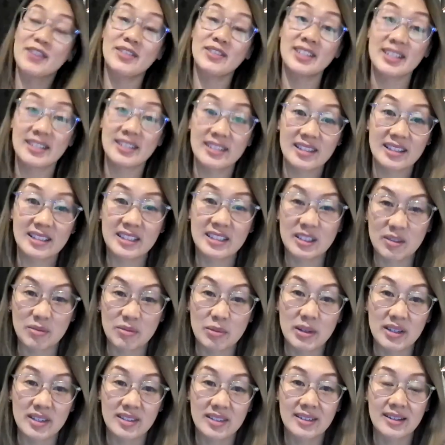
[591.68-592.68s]
I have an
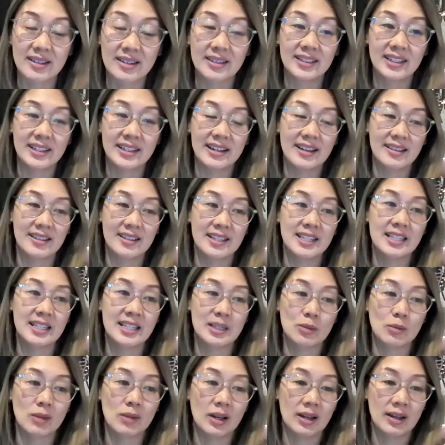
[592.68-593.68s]
addictive personality, and
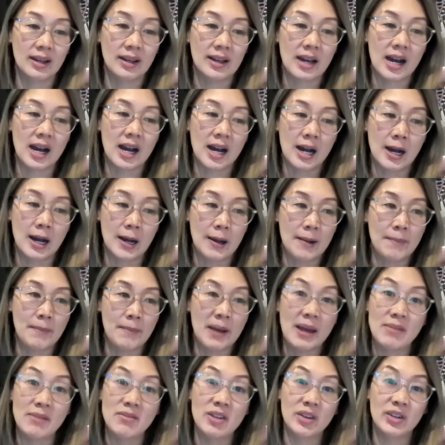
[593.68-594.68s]
this is why
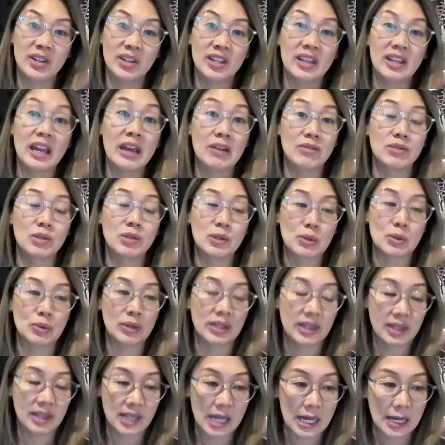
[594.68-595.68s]
um, I'm very careful
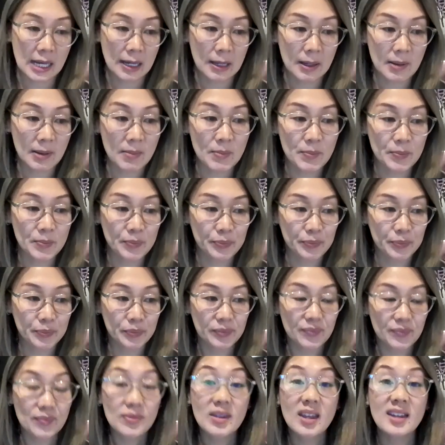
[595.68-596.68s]
with um,
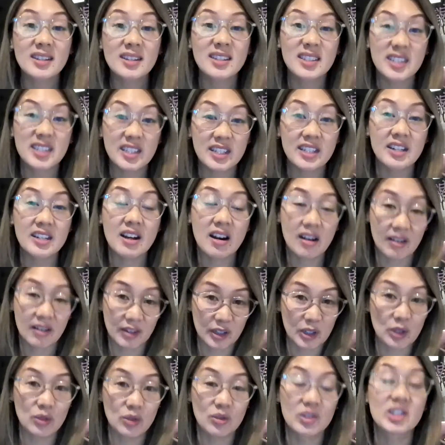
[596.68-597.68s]
P
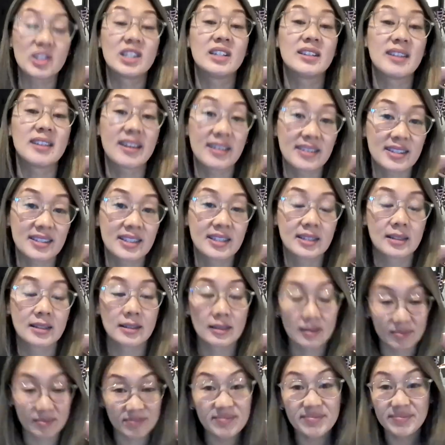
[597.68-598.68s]
R U G
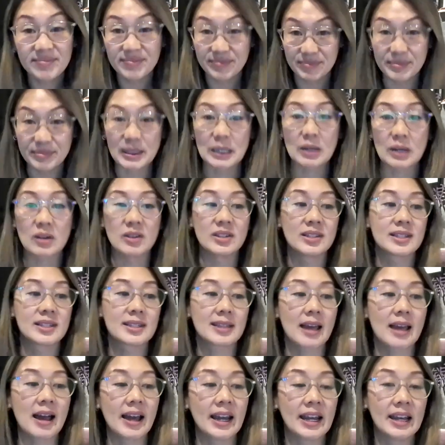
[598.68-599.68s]
S
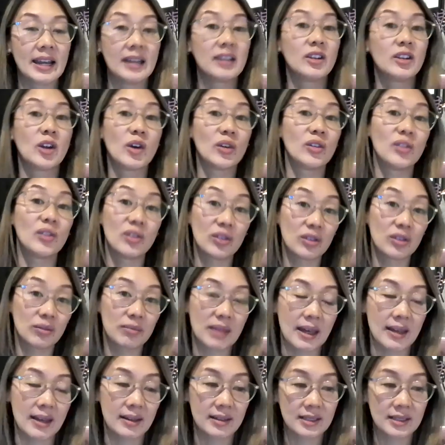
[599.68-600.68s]
because I know
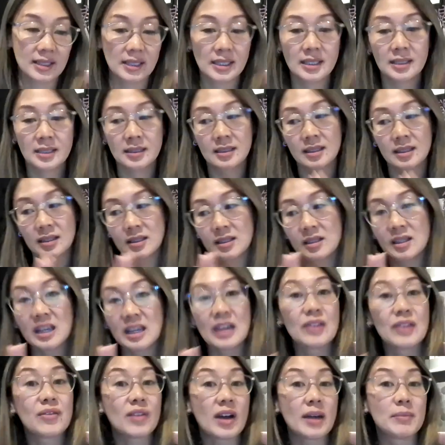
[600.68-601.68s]
that
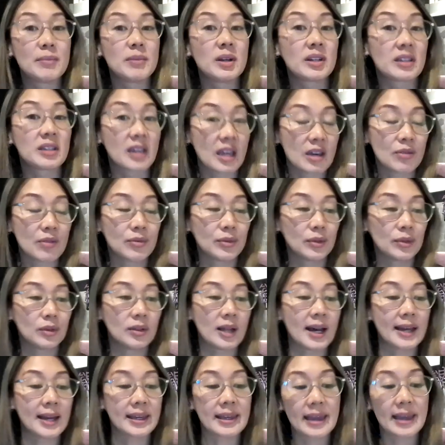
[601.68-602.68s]
if I'm not
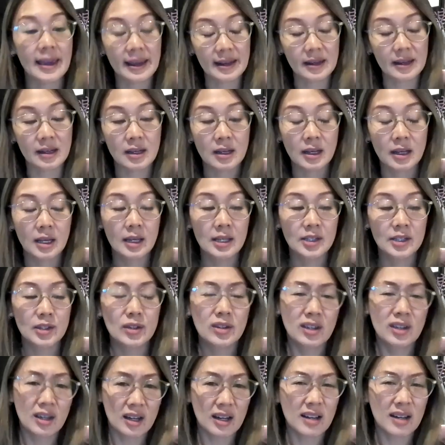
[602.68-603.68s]
careful, I can.
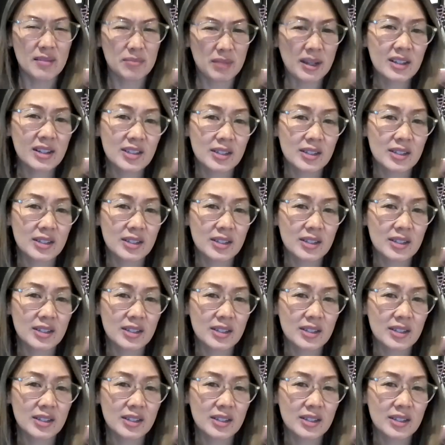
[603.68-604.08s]
So yeah, I'm